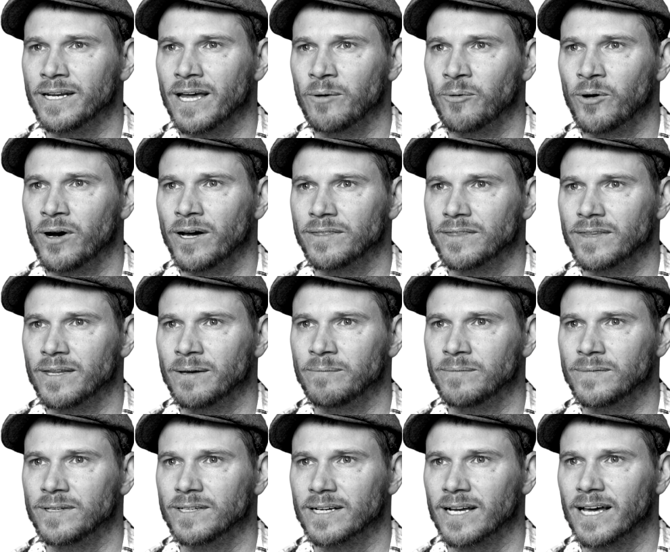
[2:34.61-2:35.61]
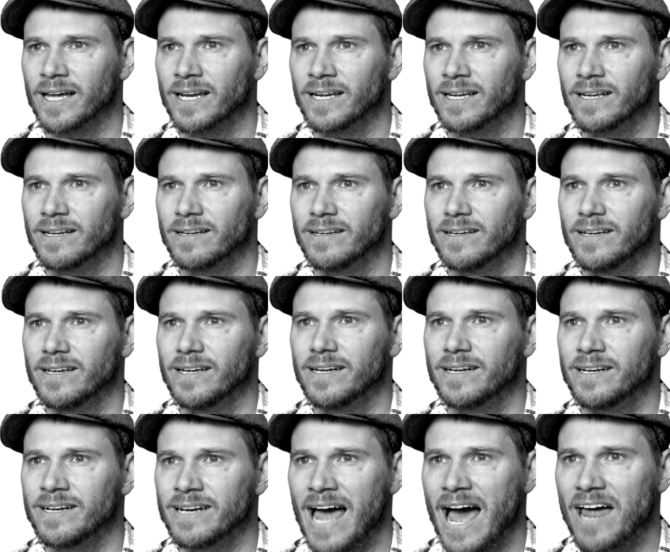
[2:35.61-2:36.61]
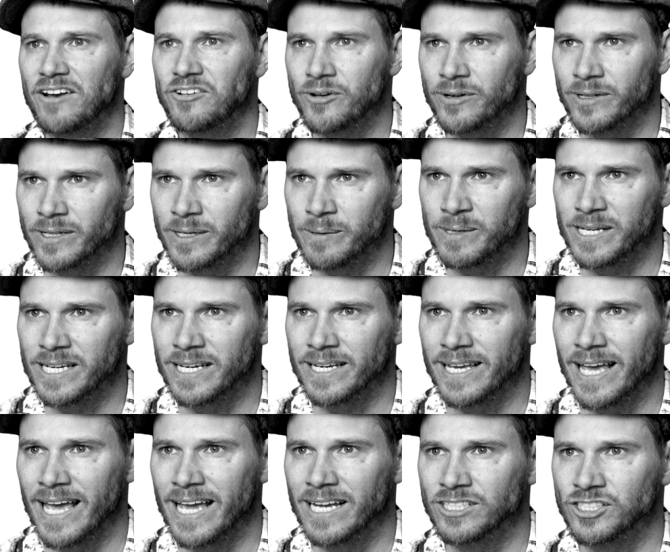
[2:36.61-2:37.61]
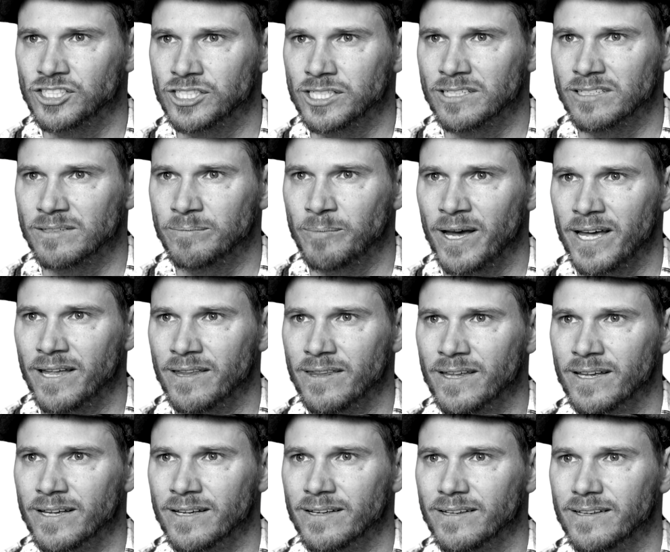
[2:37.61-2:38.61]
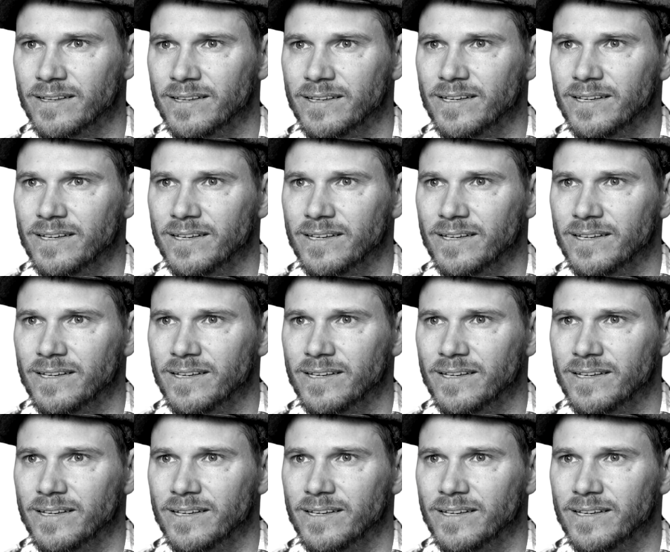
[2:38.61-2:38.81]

I want them to kind of naturally be engaged just by the